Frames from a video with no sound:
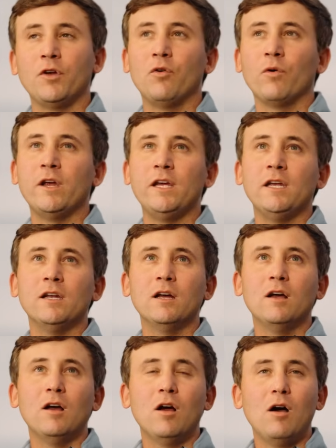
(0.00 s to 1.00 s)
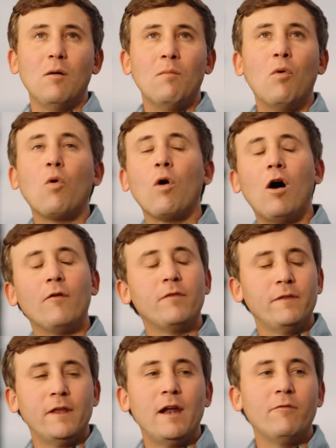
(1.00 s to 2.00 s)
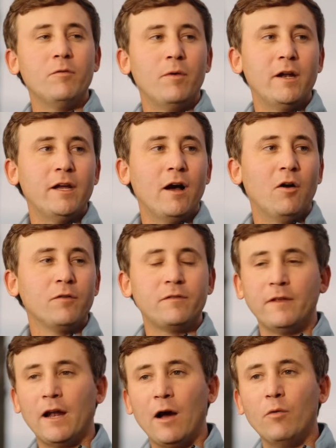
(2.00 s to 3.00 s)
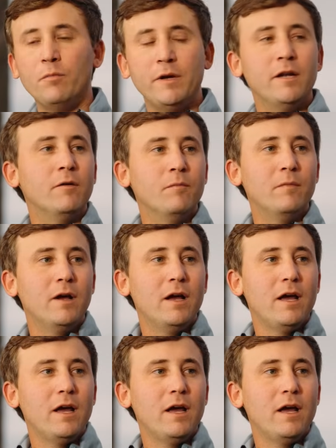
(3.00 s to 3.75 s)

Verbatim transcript: the green more often than everybody else that I would beat him.